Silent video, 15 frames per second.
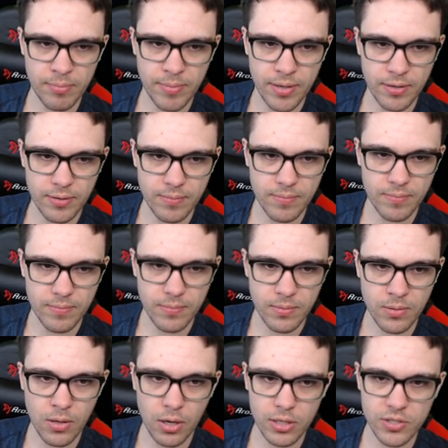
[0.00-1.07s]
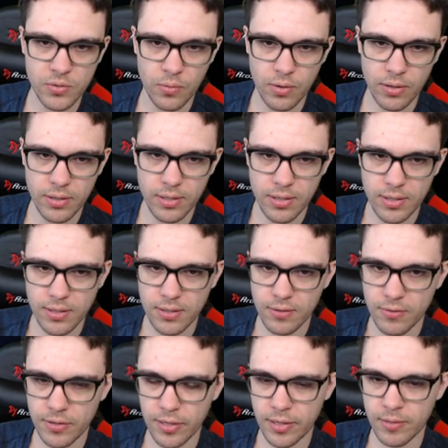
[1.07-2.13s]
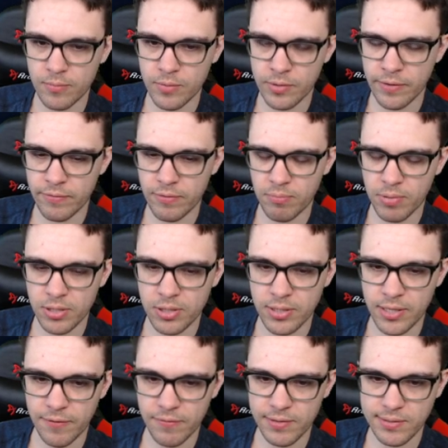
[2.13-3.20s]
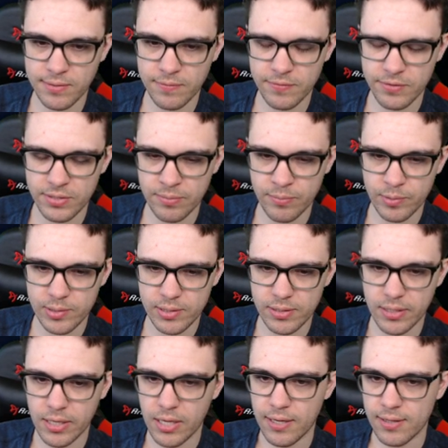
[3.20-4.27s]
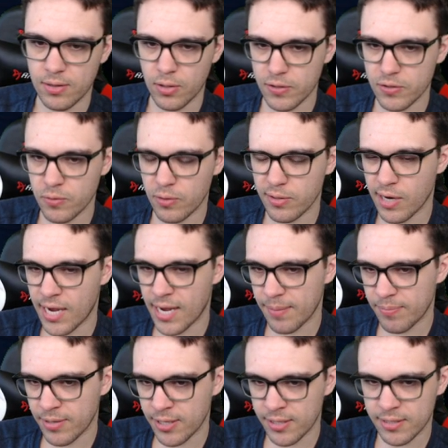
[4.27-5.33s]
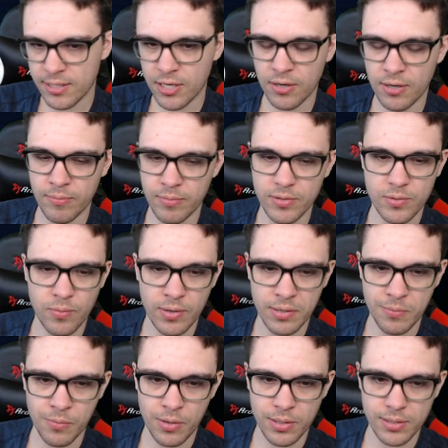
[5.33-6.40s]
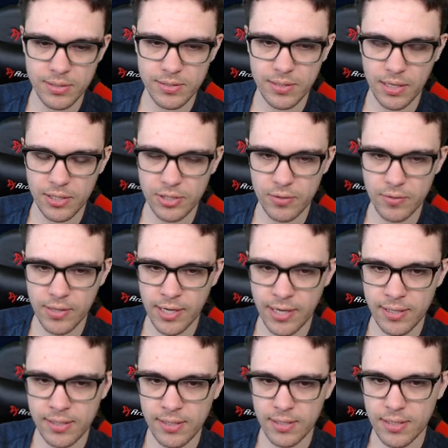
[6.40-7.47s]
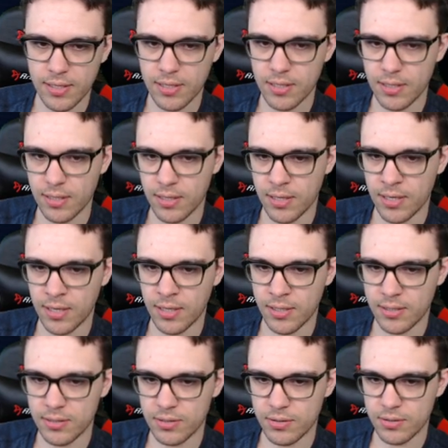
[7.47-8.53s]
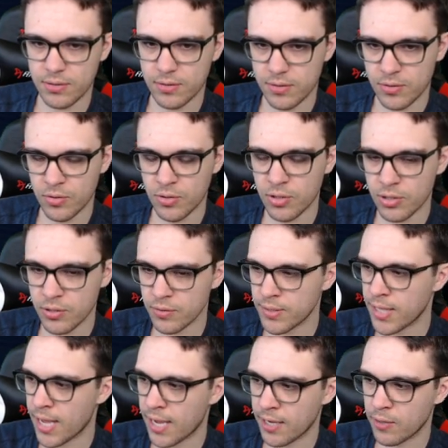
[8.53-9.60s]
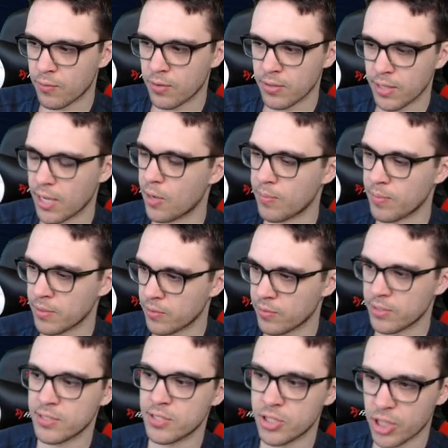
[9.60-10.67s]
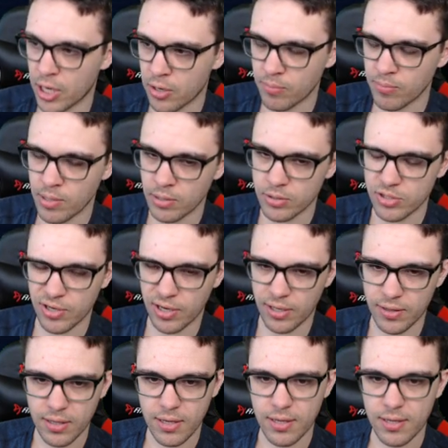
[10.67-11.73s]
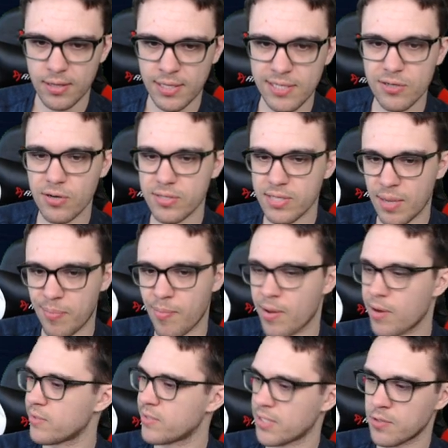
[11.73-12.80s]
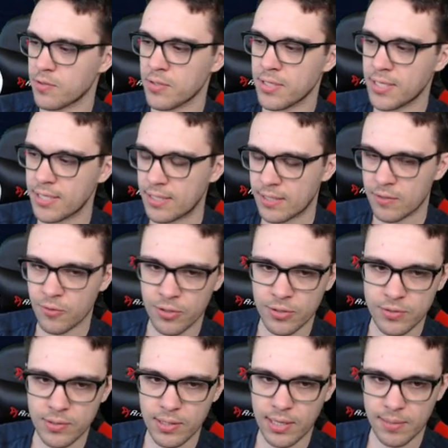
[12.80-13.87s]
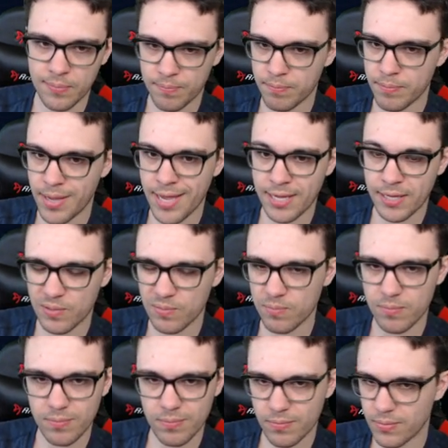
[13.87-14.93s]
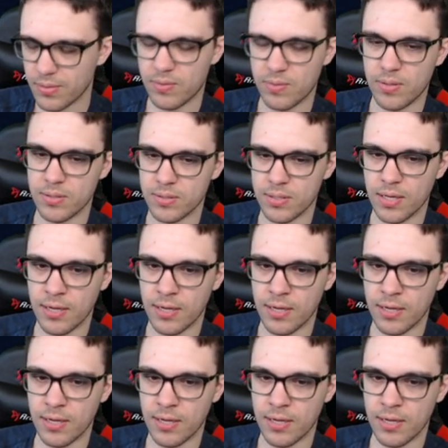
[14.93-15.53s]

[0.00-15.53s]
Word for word: the the copper metal, Luxord. Okay, we don't have the picture yet for, for some reason. Luxord copying Kiara number 21 and such, okay? Uh, you could do that in order to help increase general metal strength. These are the type of metals that you need in order to like make